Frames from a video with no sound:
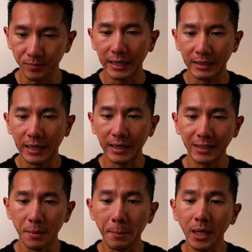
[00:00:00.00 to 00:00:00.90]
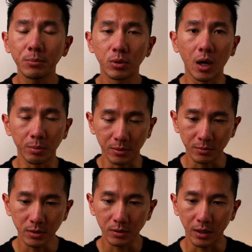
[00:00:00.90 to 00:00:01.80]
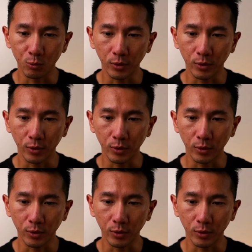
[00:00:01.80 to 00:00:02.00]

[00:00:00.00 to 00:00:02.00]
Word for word: and highlight the main problems uh,